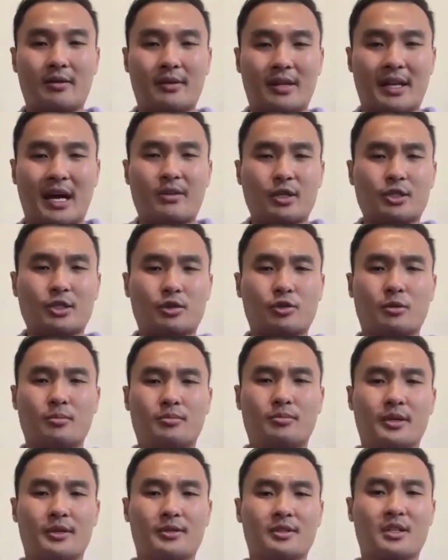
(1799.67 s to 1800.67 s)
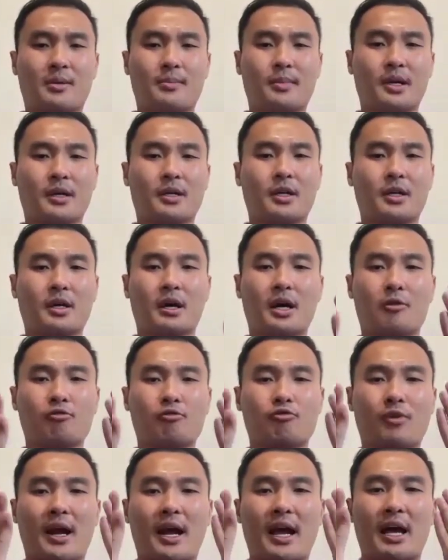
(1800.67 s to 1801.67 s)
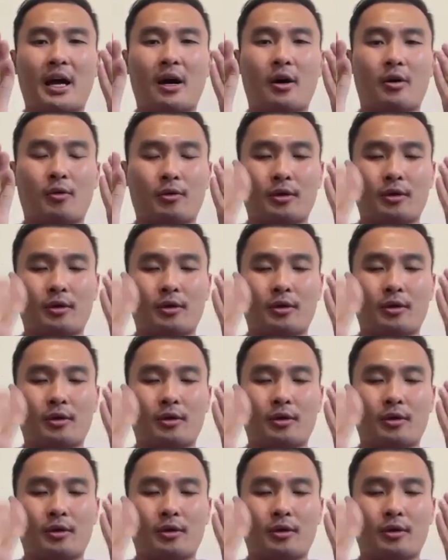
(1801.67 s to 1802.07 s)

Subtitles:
now the shoulder blades coming around